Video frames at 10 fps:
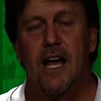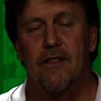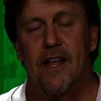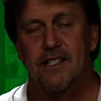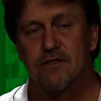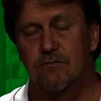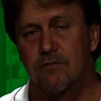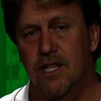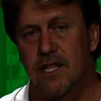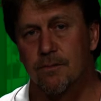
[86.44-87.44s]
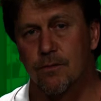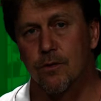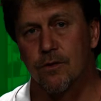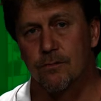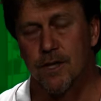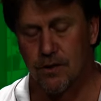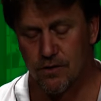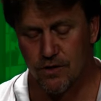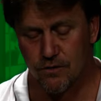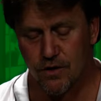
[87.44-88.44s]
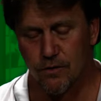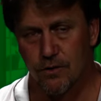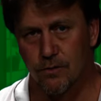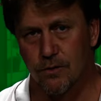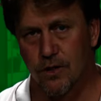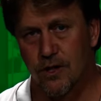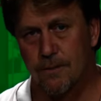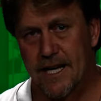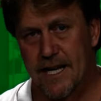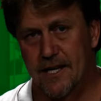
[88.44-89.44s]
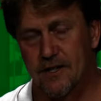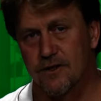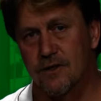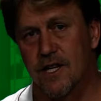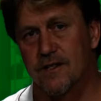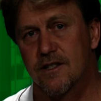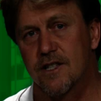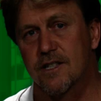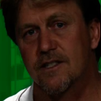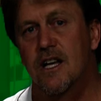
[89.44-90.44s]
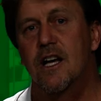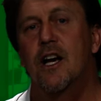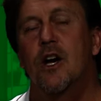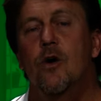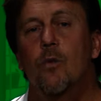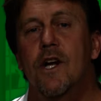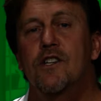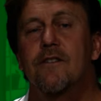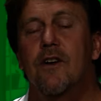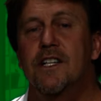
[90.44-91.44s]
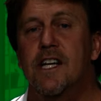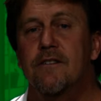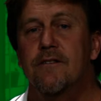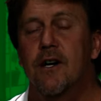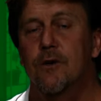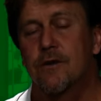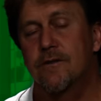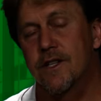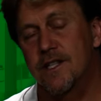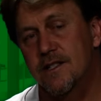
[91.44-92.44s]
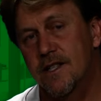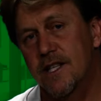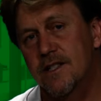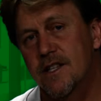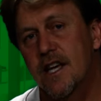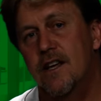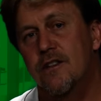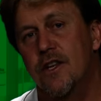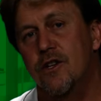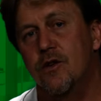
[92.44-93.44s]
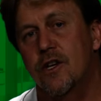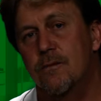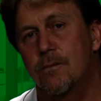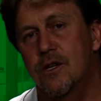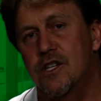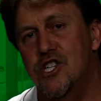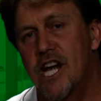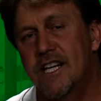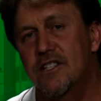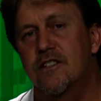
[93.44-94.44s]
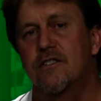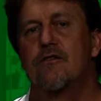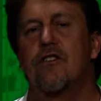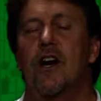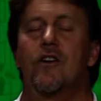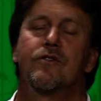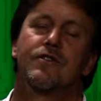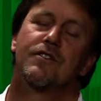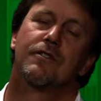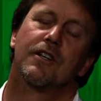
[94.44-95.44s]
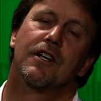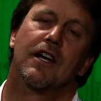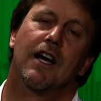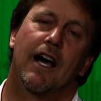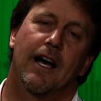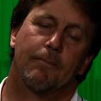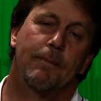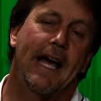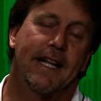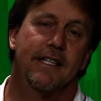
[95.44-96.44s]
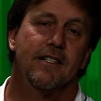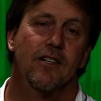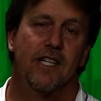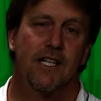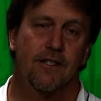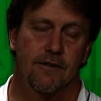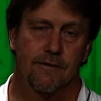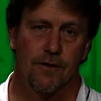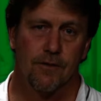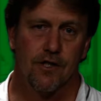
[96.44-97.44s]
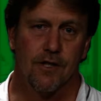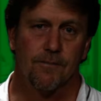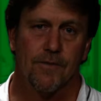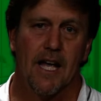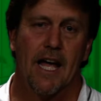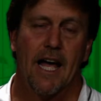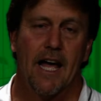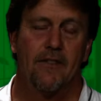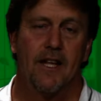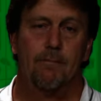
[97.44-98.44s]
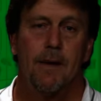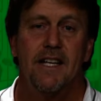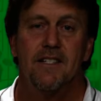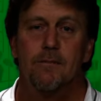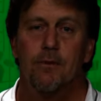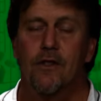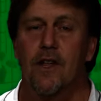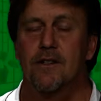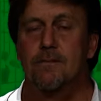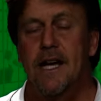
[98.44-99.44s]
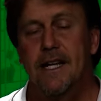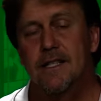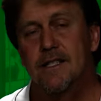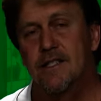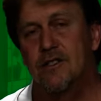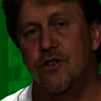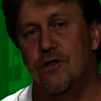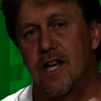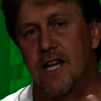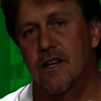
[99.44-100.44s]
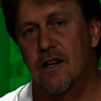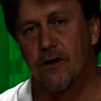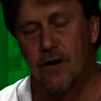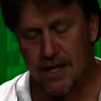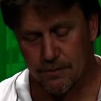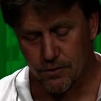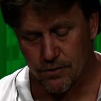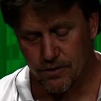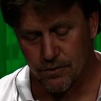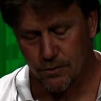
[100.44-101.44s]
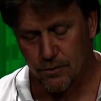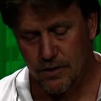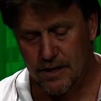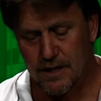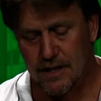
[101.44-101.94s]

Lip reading: And that's really important because you'll learn about how to do those things. Once you've identified all of these things, then you can project those patterns into the future. And then based upon those patterns, you then are able to